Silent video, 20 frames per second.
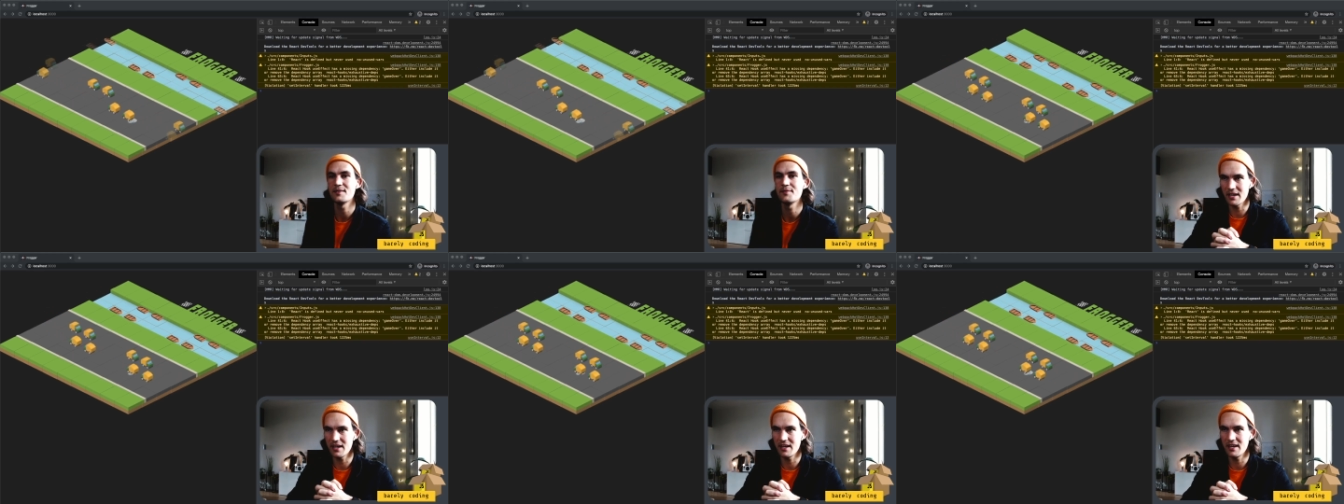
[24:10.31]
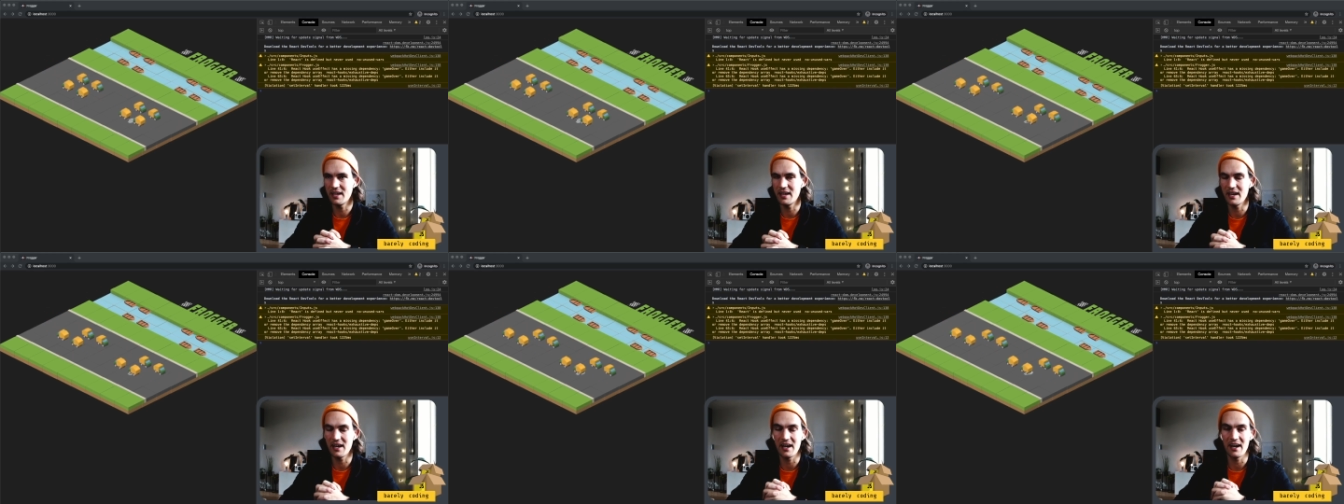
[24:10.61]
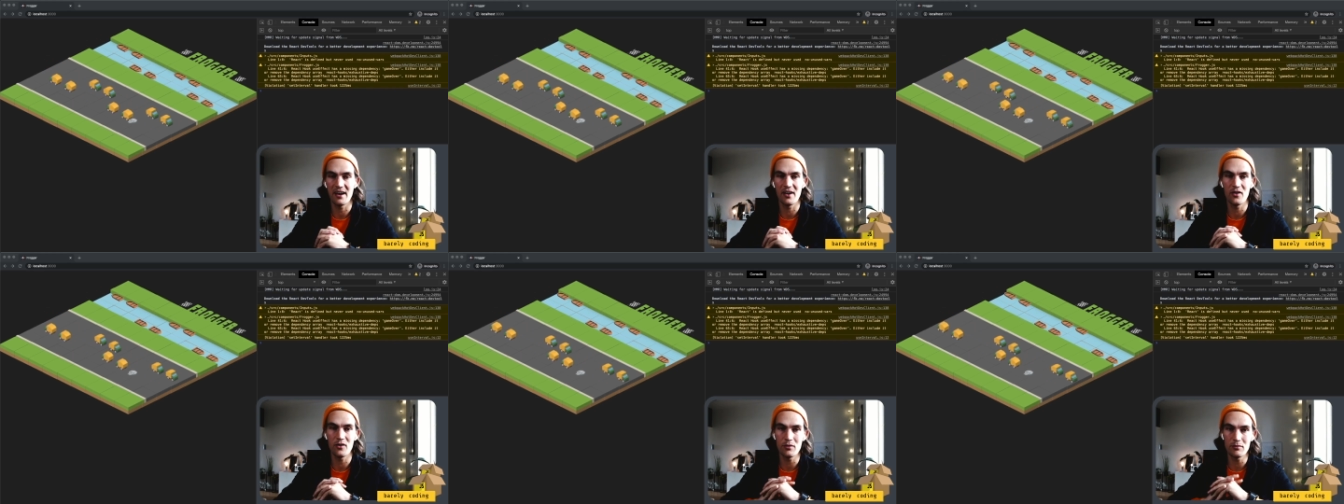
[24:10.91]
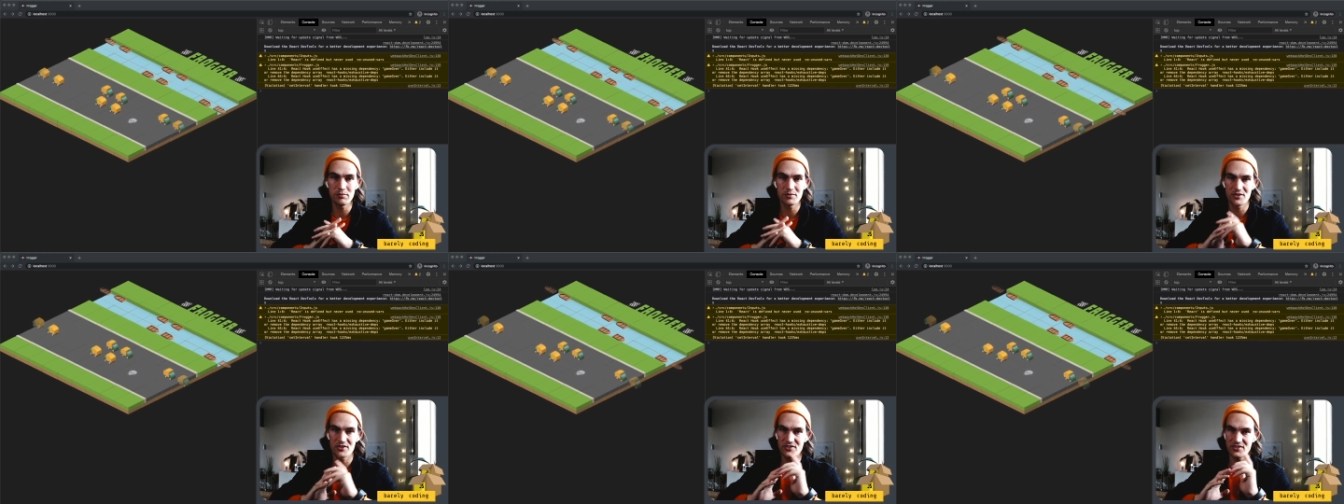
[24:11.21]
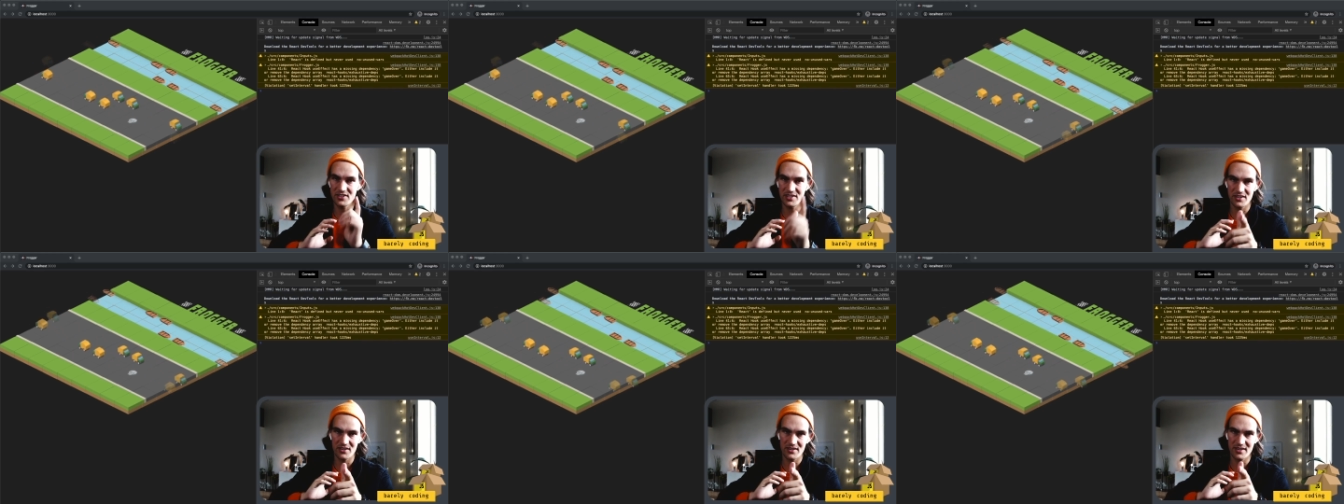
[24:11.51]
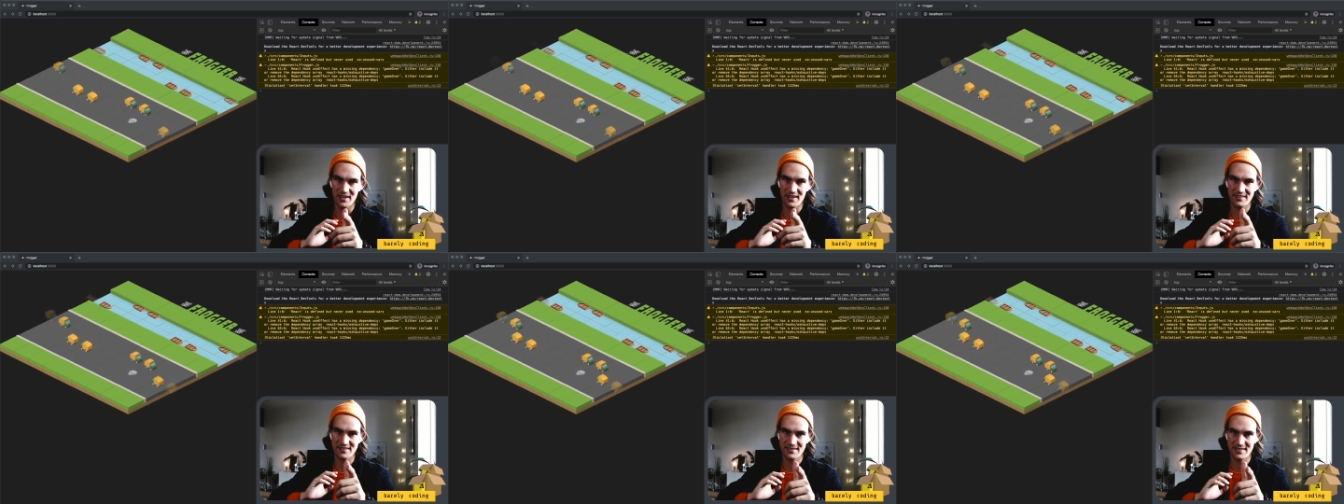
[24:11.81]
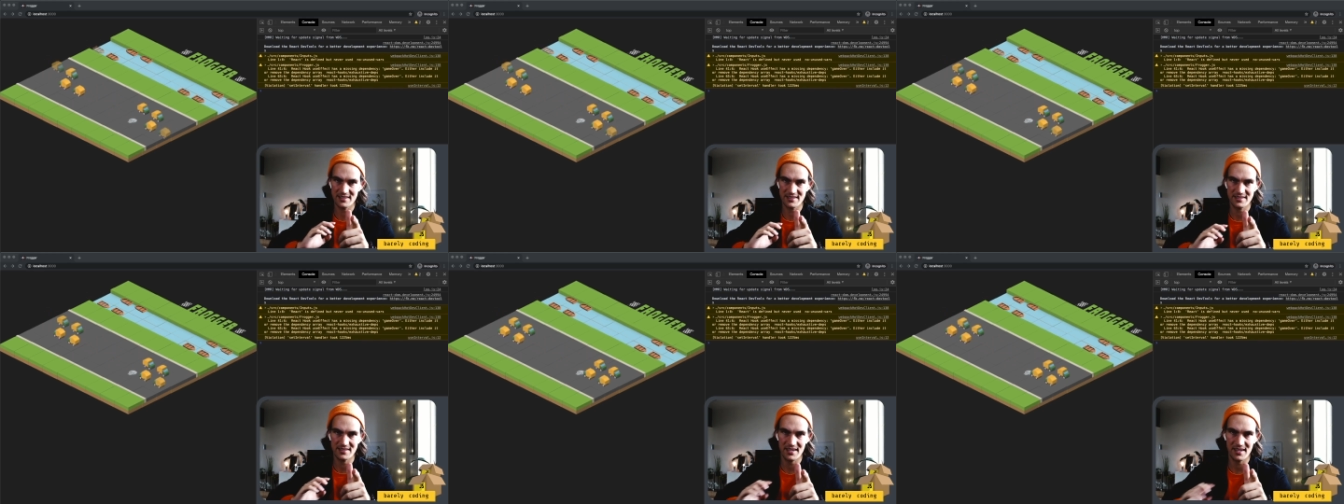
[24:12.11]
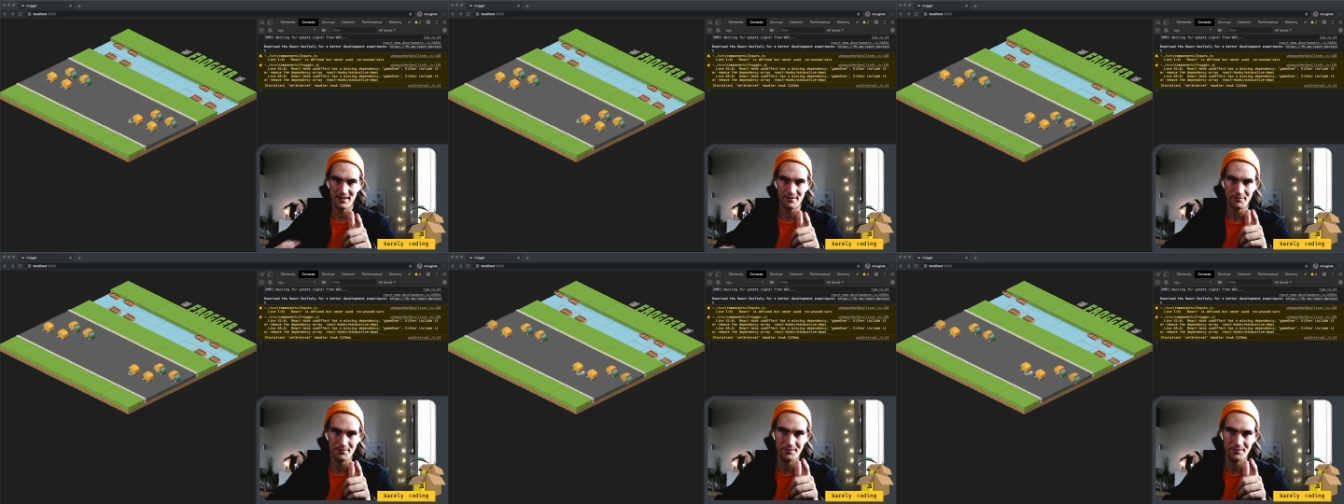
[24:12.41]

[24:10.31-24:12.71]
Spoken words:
I hope to see you guys next time.